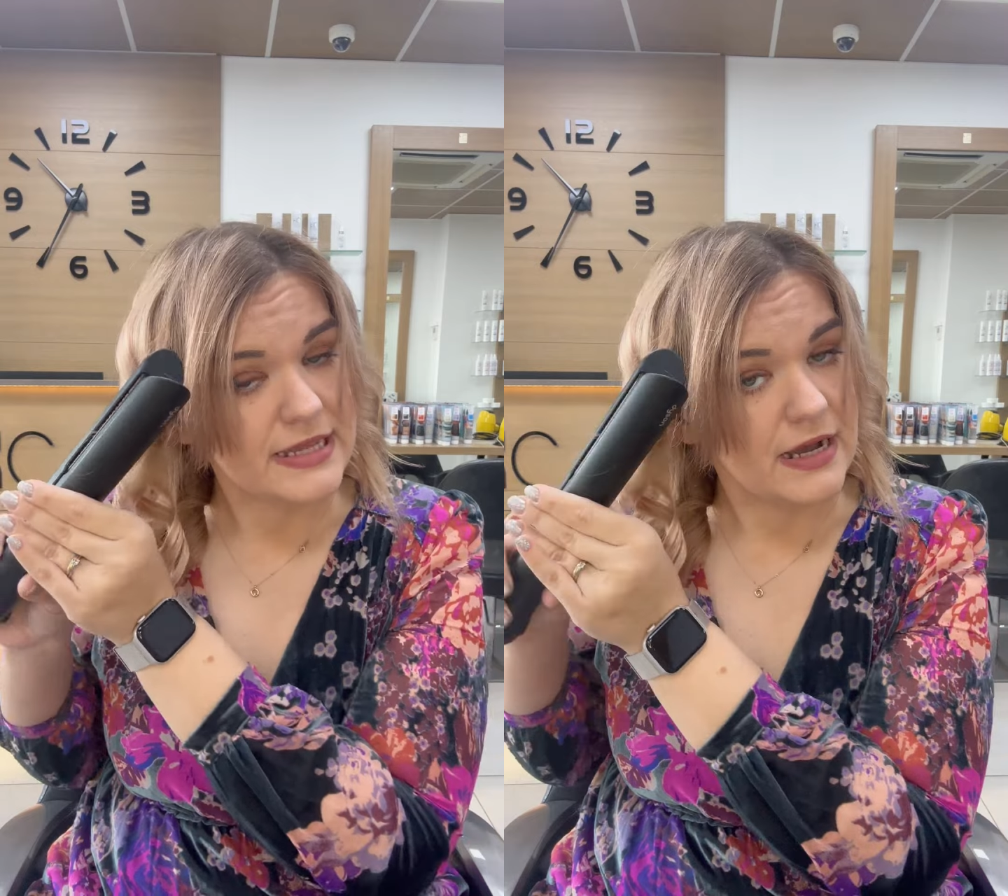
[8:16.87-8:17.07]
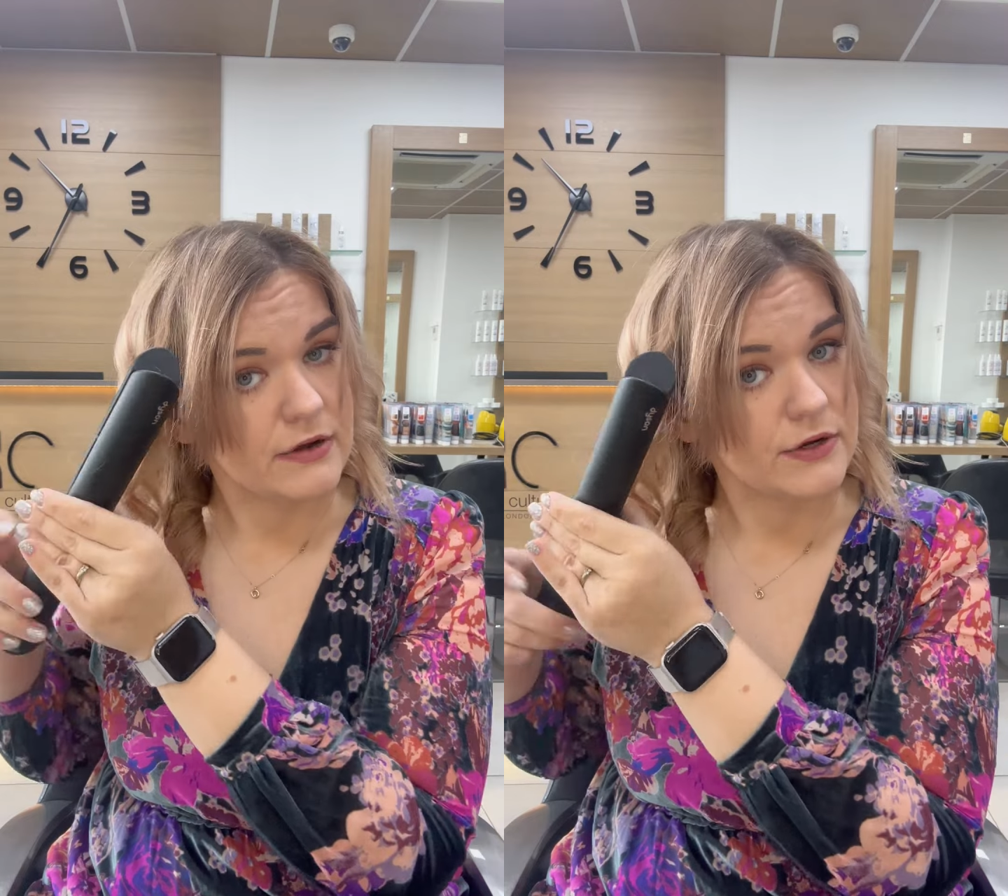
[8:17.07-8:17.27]

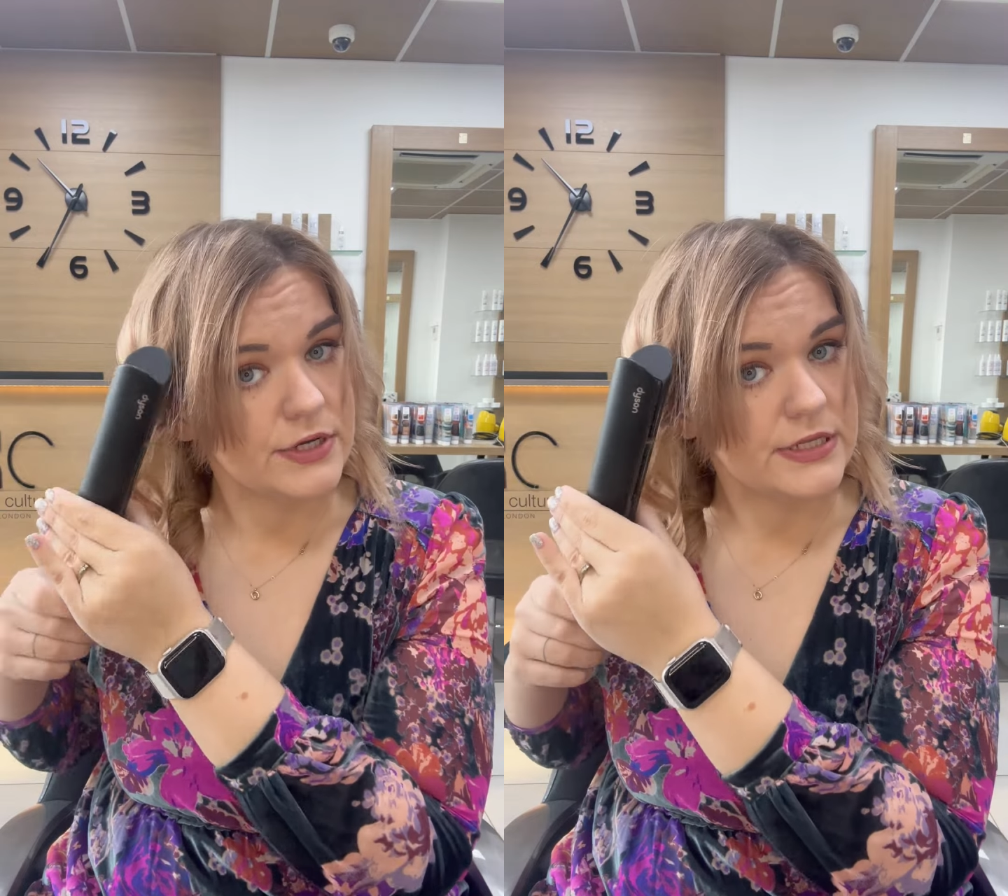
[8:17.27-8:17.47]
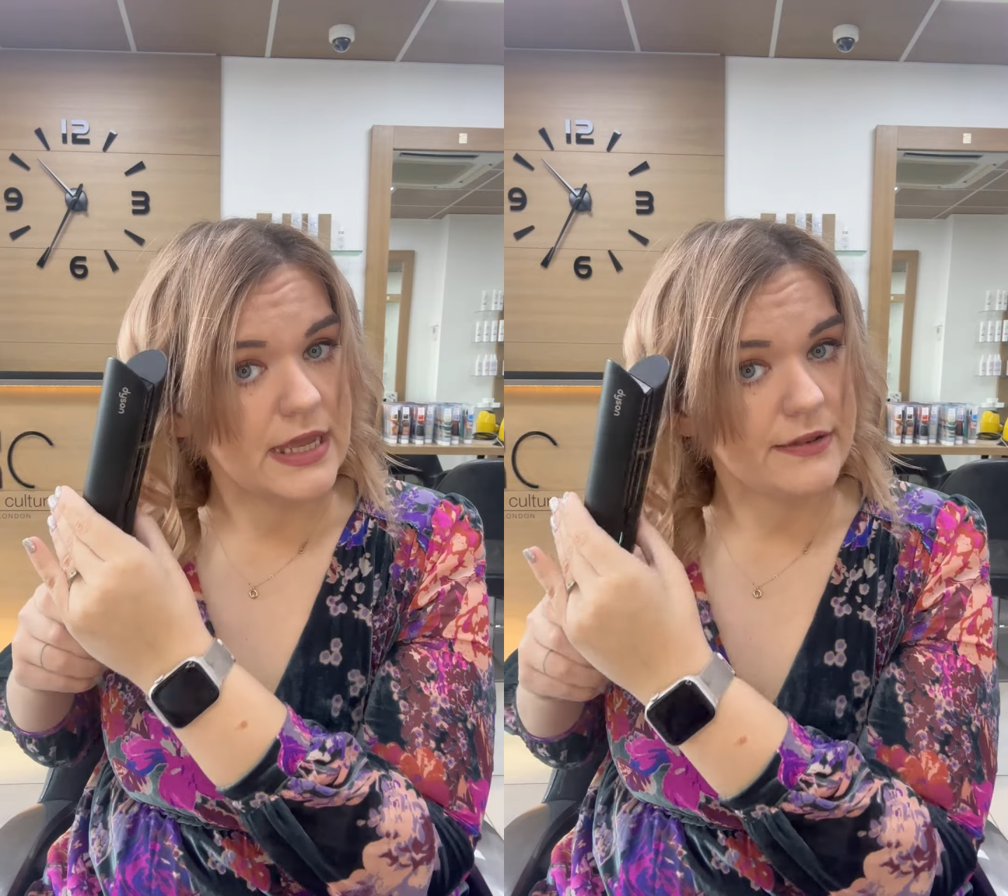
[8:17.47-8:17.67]
are
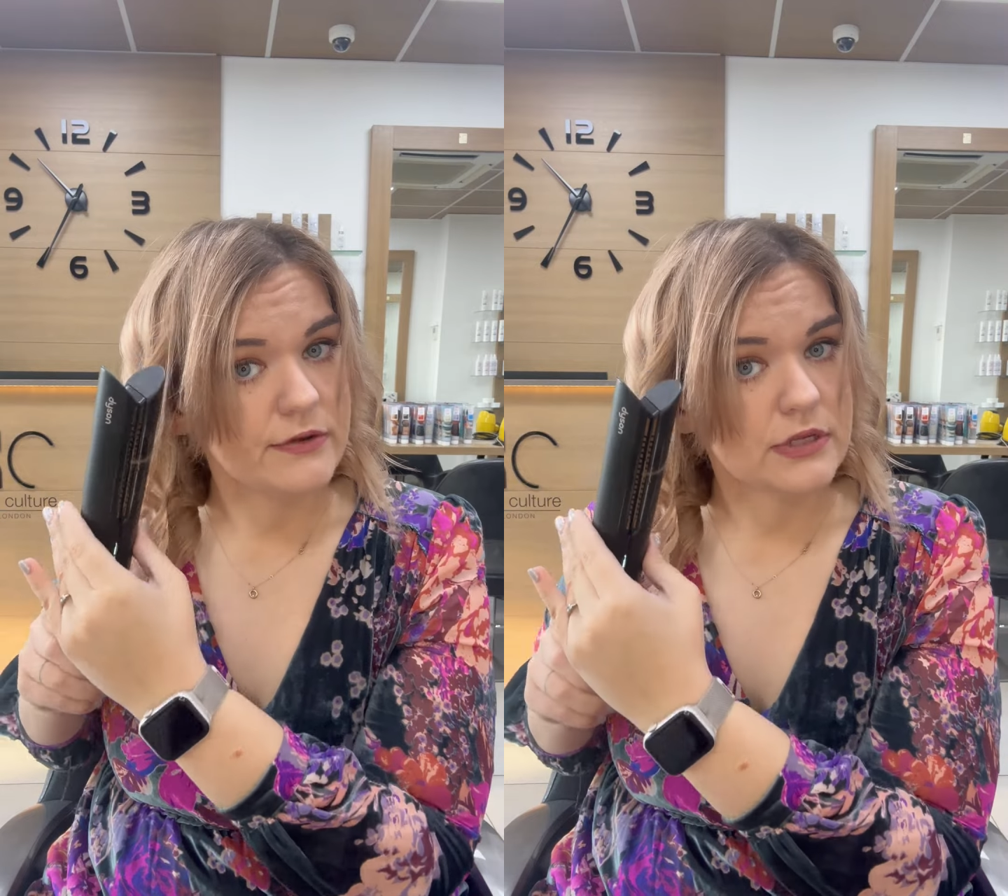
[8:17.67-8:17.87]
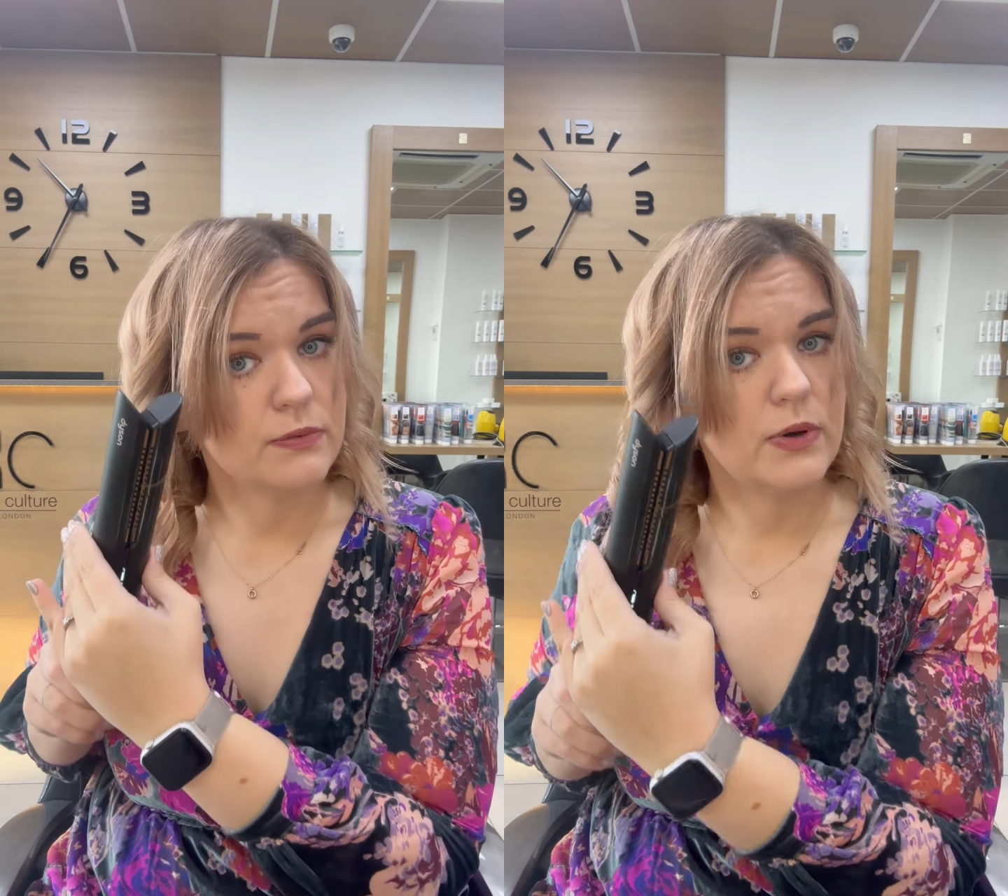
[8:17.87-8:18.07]
good and
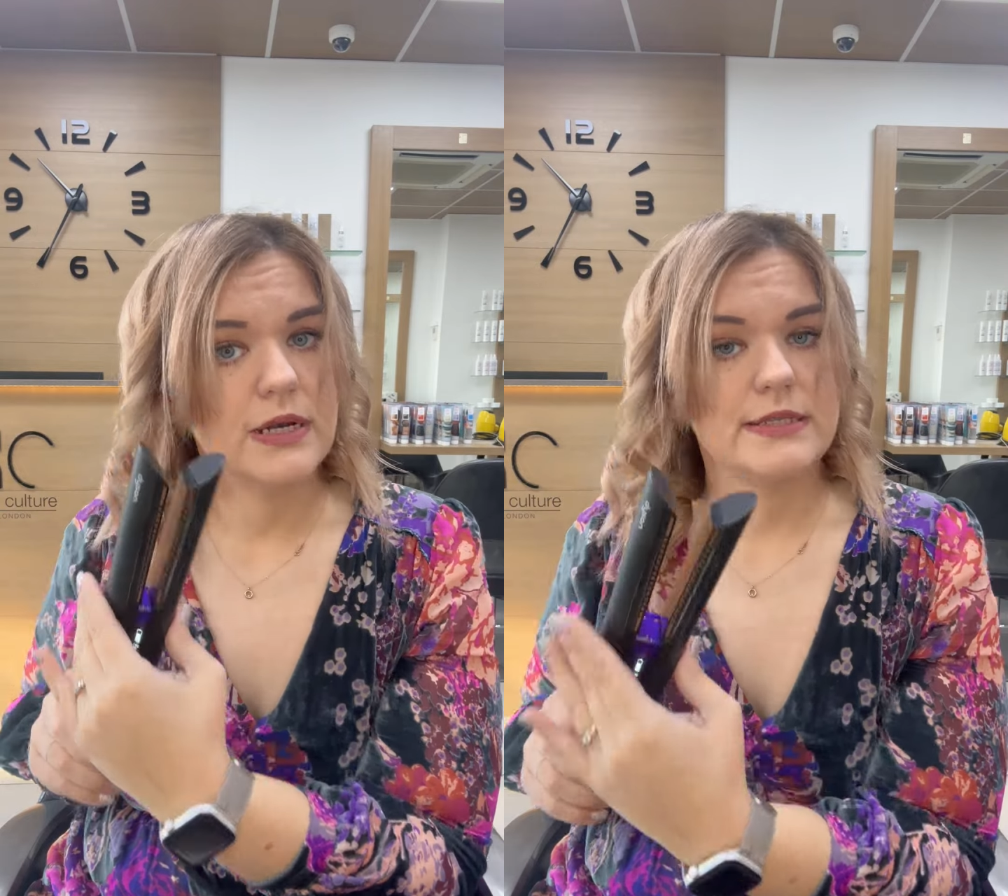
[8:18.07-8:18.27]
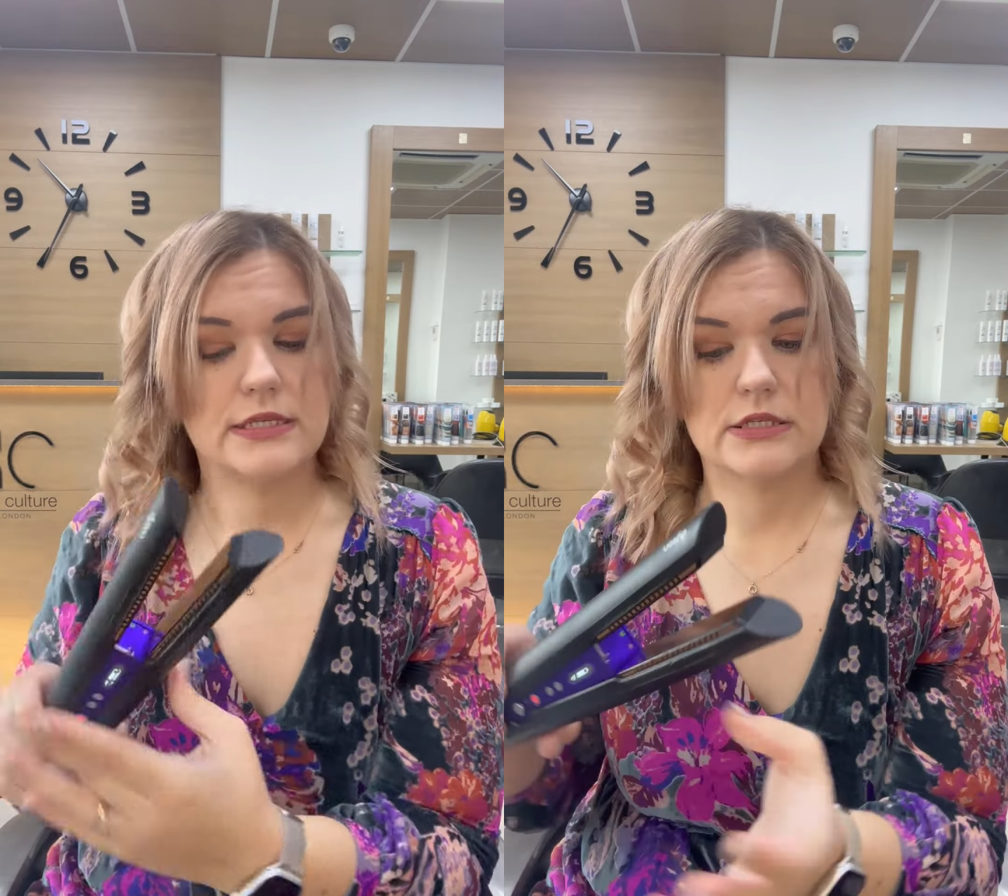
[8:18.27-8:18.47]
good quality,